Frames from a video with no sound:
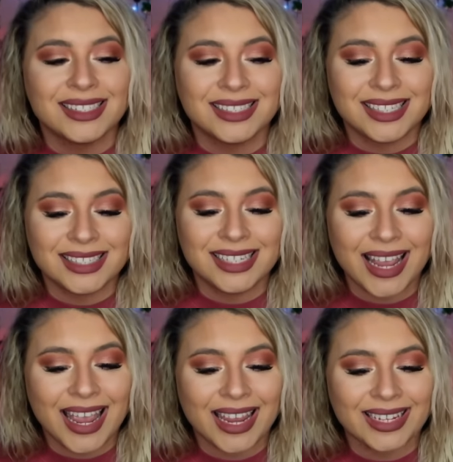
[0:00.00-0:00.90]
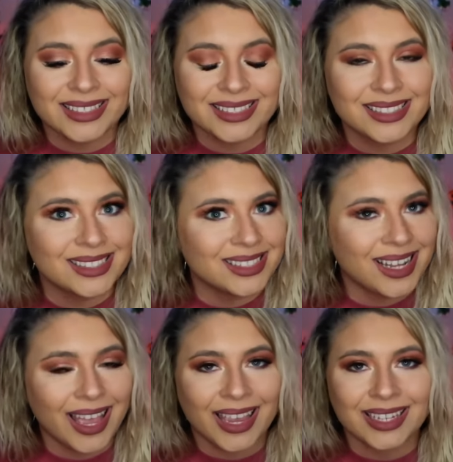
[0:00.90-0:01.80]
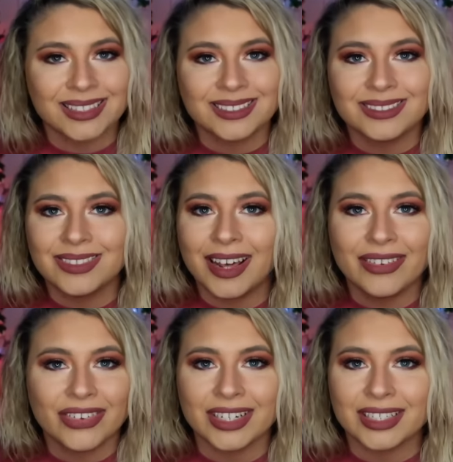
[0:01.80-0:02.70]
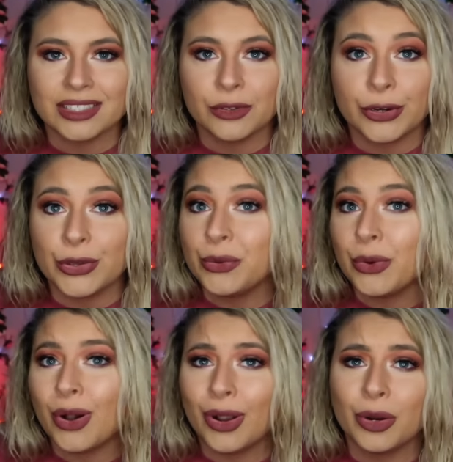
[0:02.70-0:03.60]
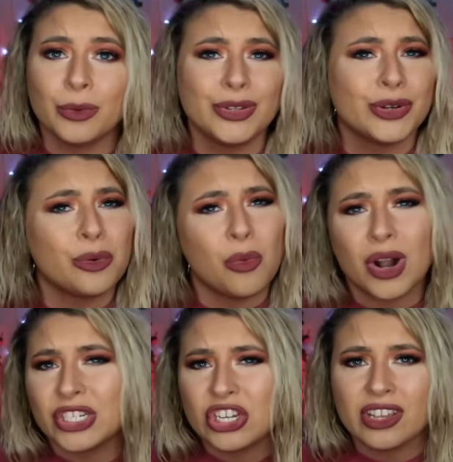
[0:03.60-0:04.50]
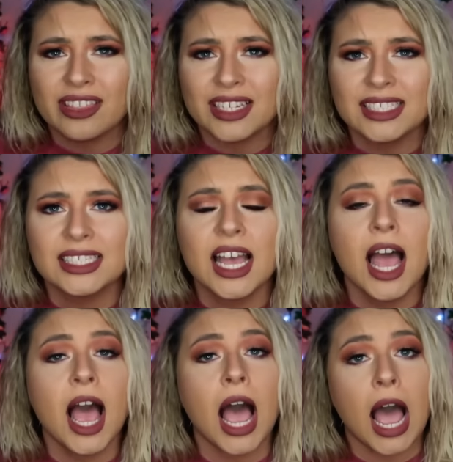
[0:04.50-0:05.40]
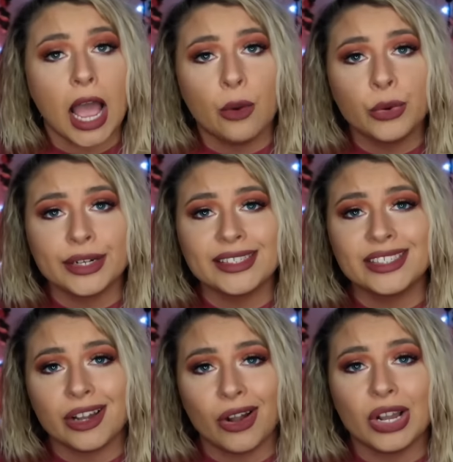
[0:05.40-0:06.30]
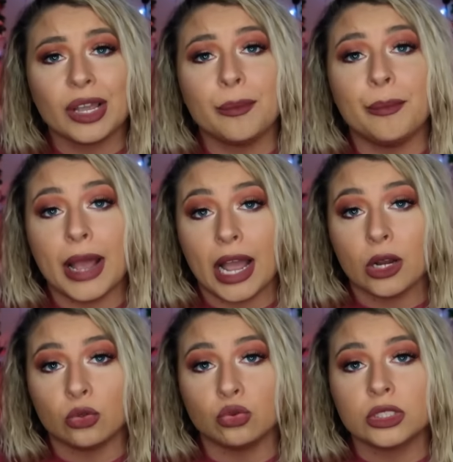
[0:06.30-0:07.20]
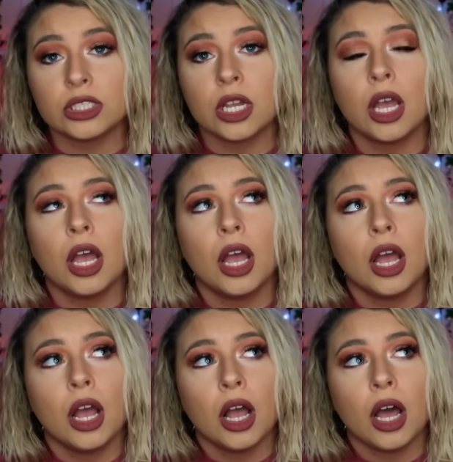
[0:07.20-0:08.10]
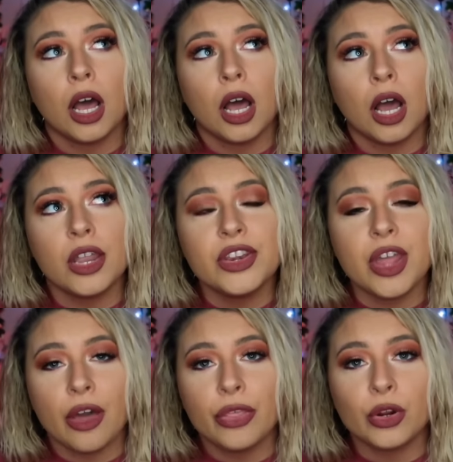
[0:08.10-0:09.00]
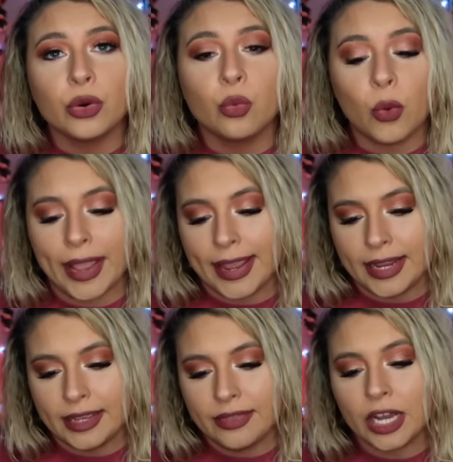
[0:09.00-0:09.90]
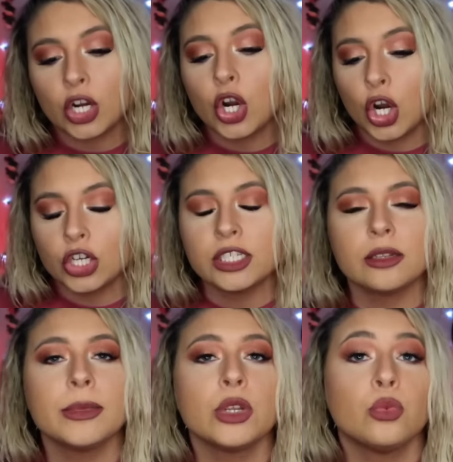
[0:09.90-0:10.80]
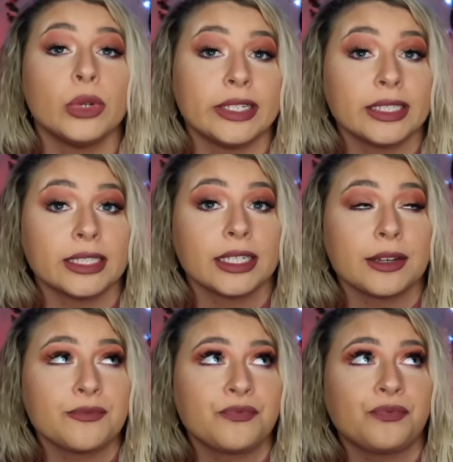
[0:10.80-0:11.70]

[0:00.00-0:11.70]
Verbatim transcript: Today, tonight, whatever it is where you are when you're watching this, I want to talk about another way that occurred to me recently.